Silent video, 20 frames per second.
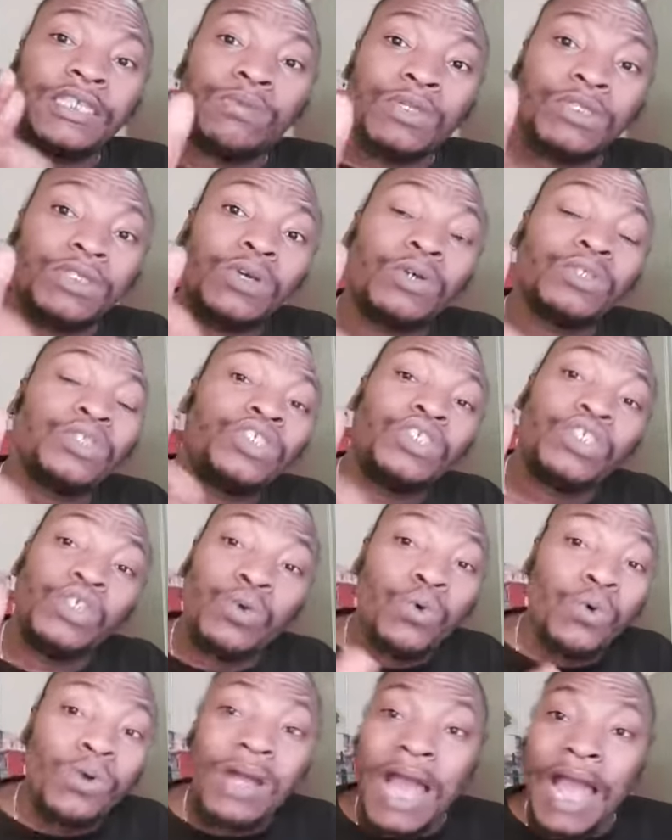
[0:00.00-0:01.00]
without
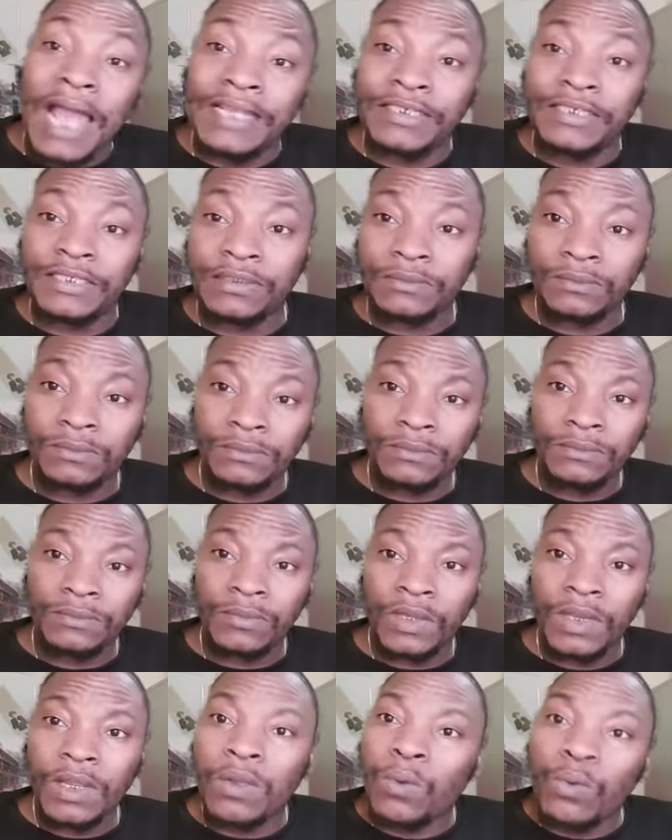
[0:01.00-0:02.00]
you guys,
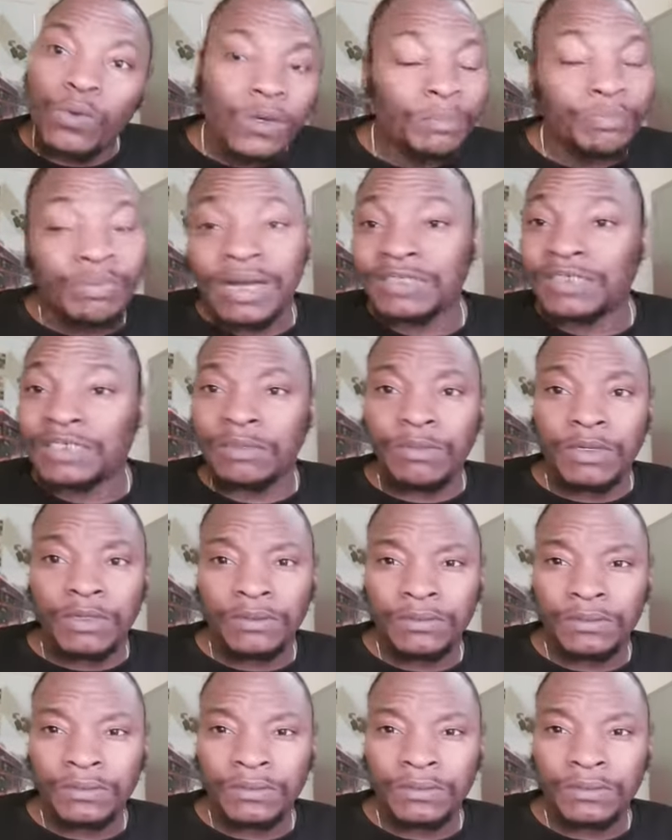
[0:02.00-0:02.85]
it wouldn't possible.